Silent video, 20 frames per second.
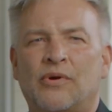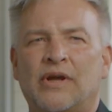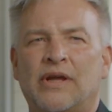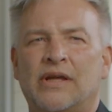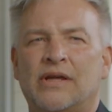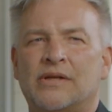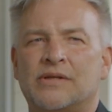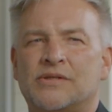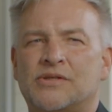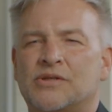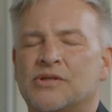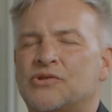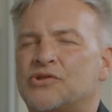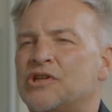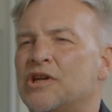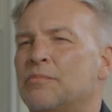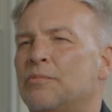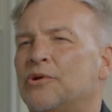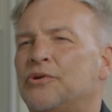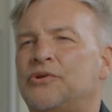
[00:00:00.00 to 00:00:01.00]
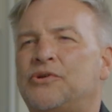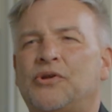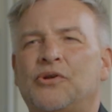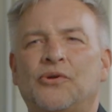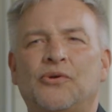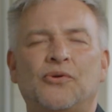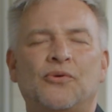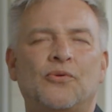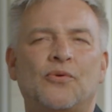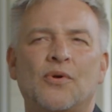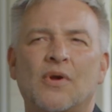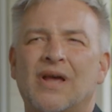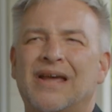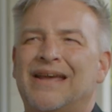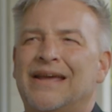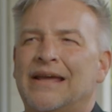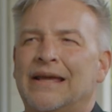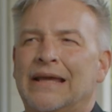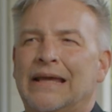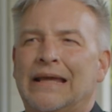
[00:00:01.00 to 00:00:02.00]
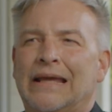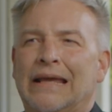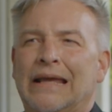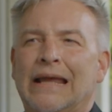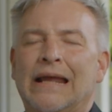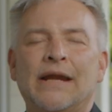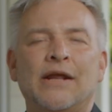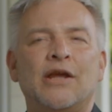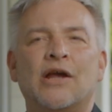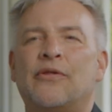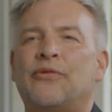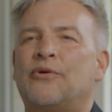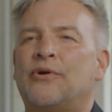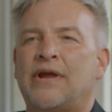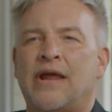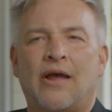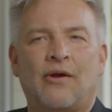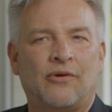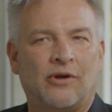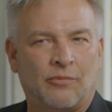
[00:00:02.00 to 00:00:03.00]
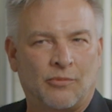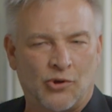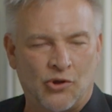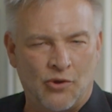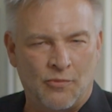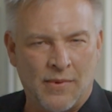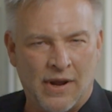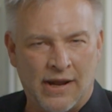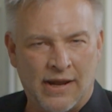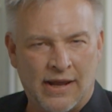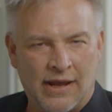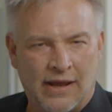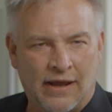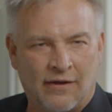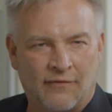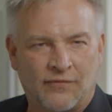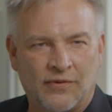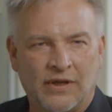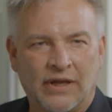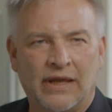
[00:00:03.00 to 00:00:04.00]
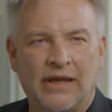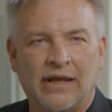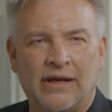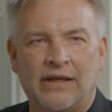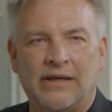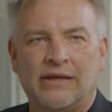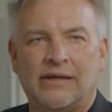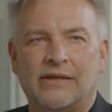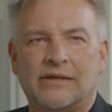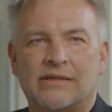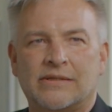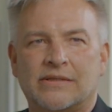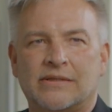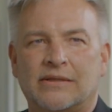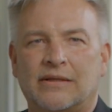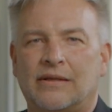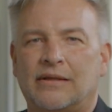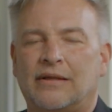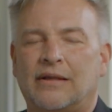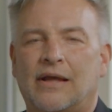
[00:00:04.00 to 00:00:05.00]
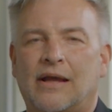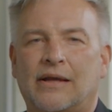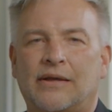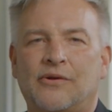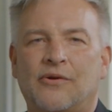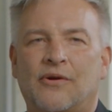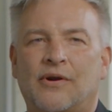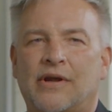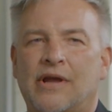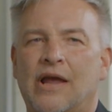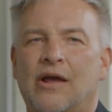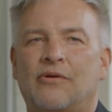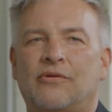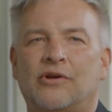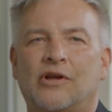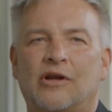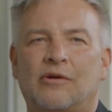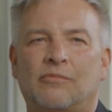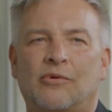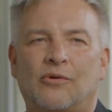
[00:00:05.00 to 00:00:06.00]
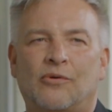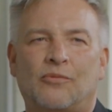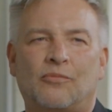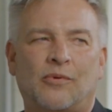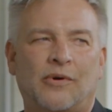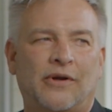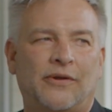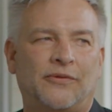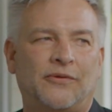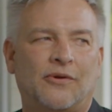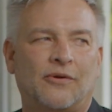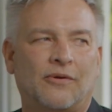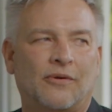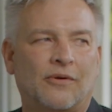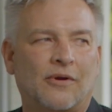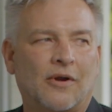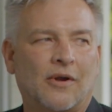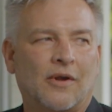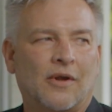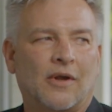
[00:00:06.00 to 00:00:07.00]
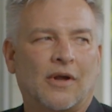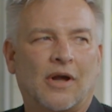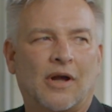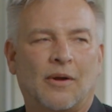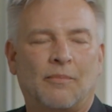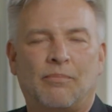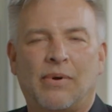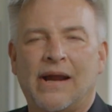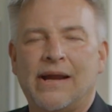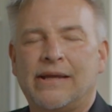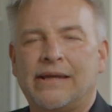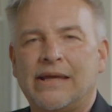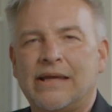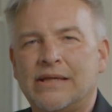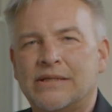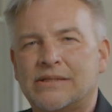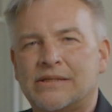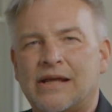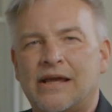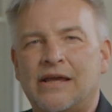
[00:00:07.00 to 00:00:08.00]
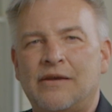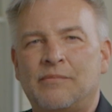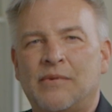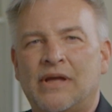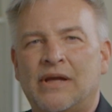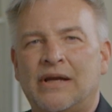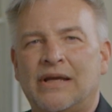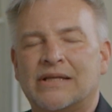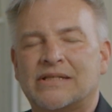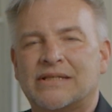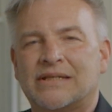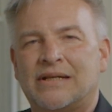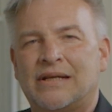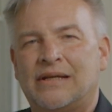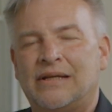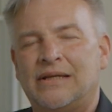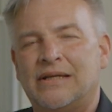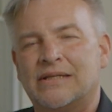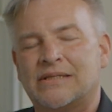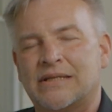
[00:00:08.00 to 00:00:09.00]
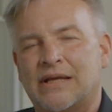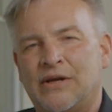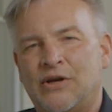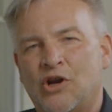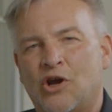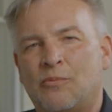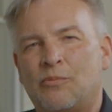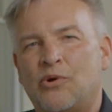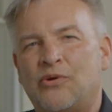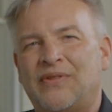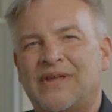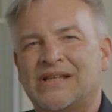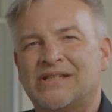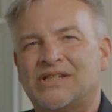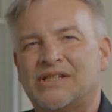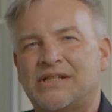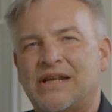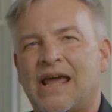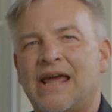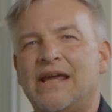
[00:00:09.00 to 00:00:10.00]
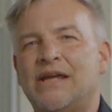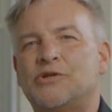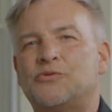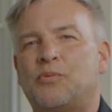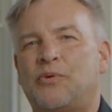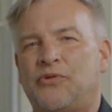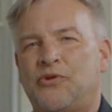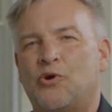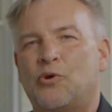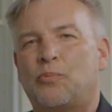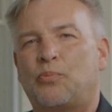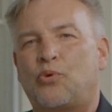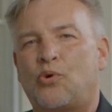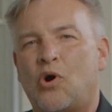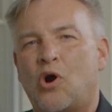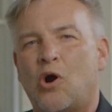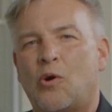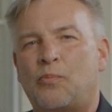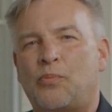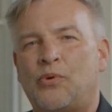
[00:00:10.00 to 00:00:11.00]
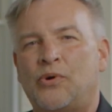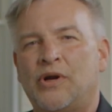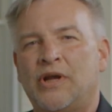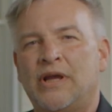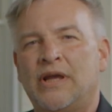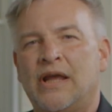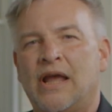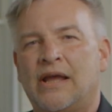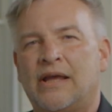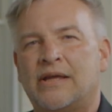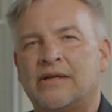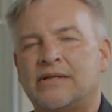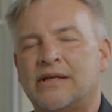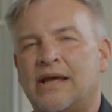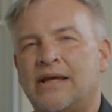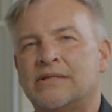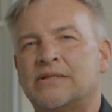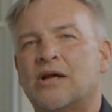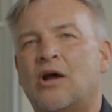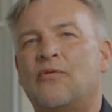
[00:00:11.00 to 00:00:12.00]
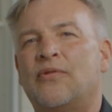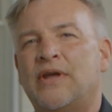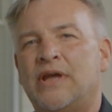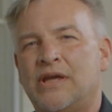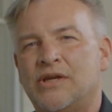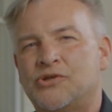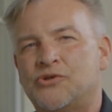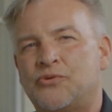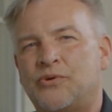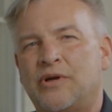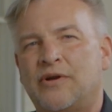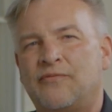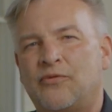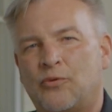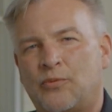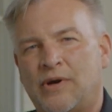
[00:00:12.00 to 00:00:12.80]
is similar to any other account number you may have. It is like your account number with your banking statement. It's a number that stays with your property and contains all the history of the